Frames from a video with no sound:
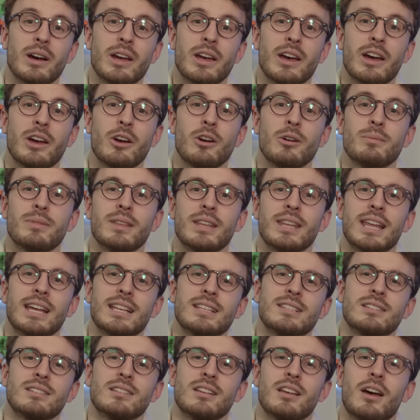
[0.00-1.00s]
I, I, hope that
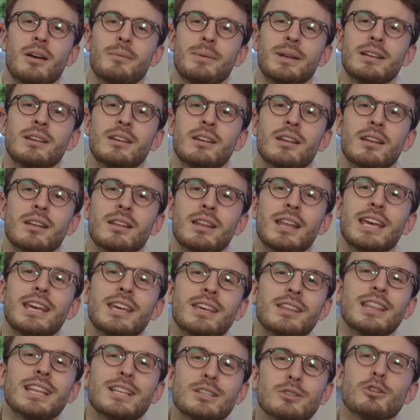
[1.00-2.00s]
that's, I mean,
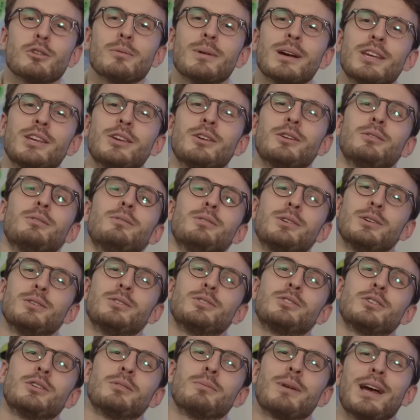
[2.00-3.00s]
like, let's talk about you,
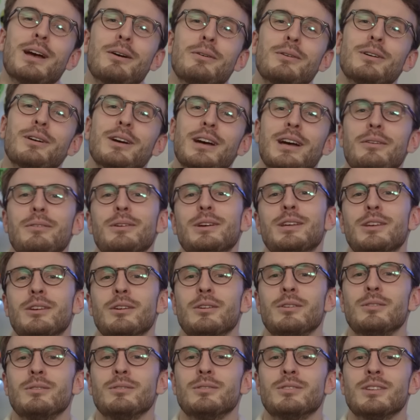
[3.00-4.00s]
YouTube. How are, how are
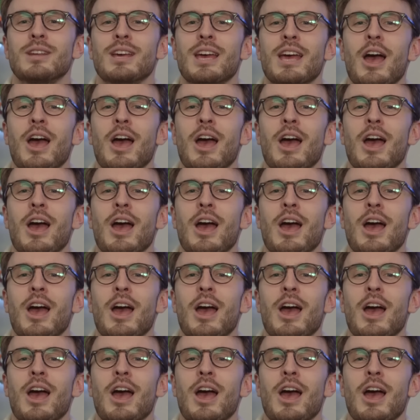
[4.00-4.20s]
you?